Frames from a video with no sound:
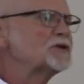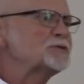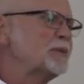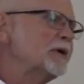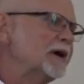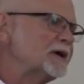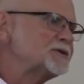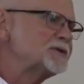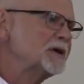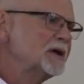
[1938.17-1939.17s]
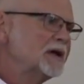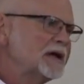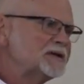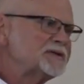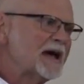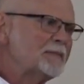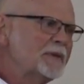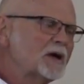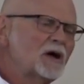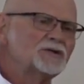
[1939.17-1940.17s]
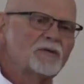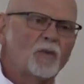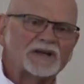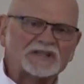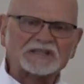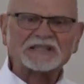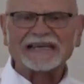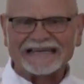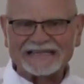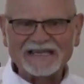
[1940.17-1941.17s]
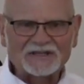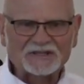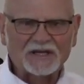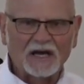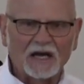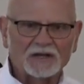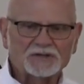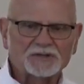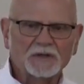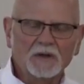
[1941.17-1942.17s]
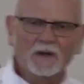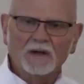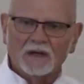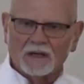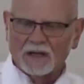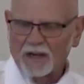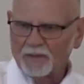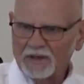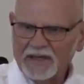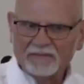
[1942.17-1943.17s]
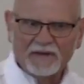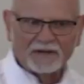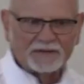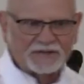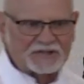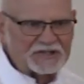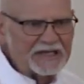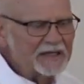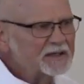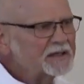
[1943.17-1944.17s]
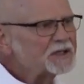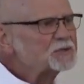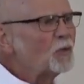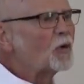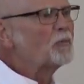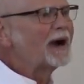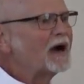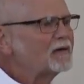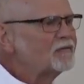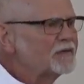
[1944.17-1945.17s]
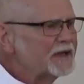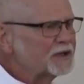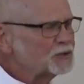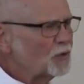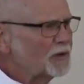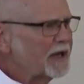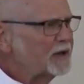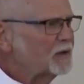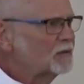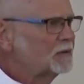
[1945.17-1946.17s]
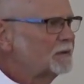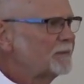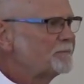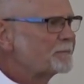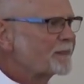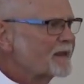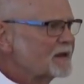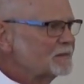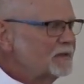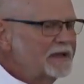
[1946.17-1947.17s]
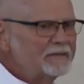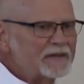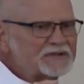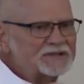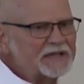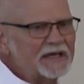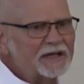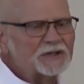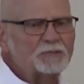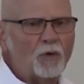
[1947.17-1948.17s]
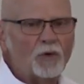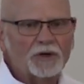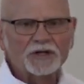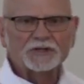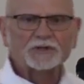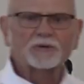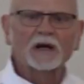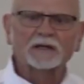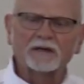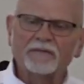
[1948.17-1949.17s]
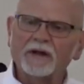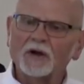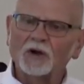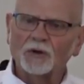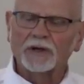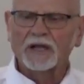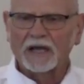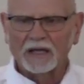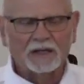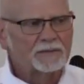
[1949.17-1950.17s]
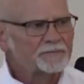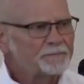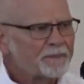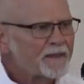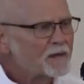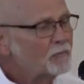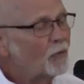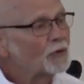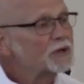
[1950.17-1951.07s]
experience is that because of what sin does to us. I believe that sin is more powerful than a tornado. I believe that sin is more destructive than a hurricane, more